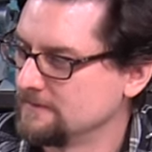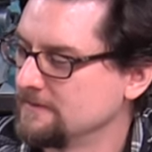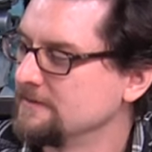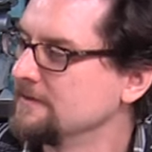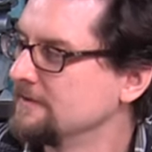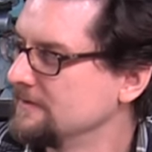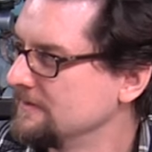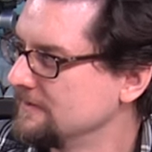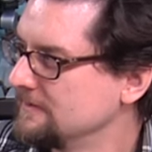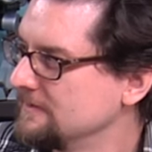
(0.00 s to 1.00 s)

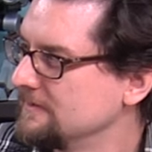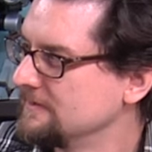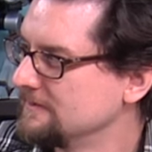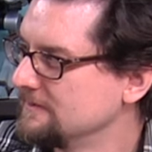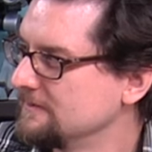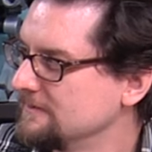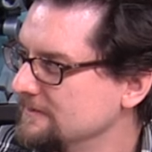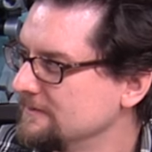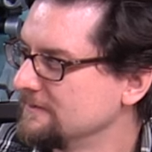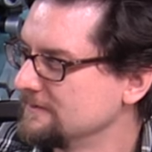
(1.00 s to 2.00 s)

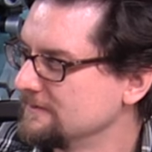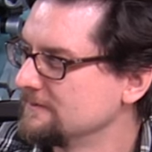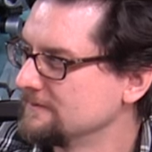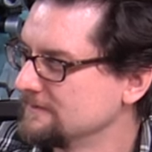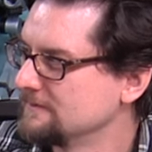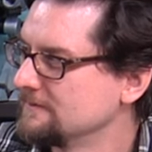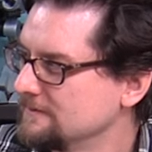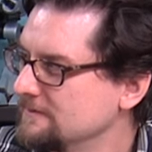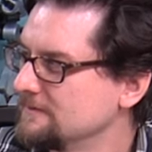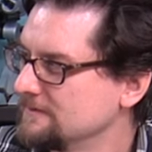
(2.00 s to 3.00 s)

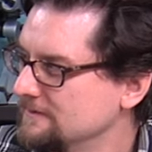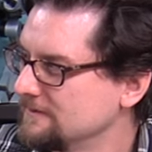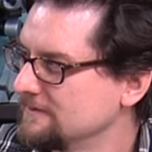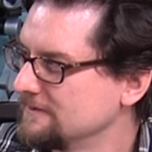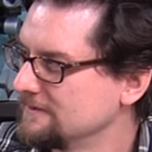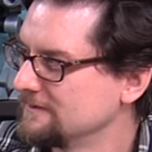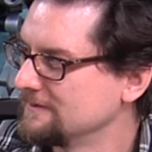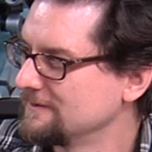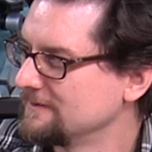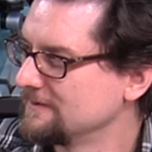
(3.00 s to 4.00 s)

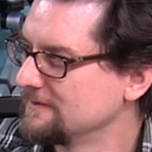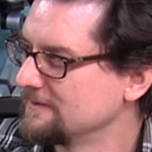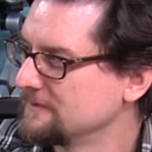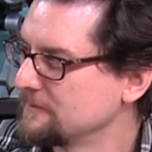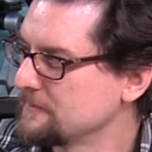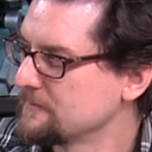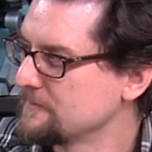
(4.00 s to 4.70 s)
[no speech]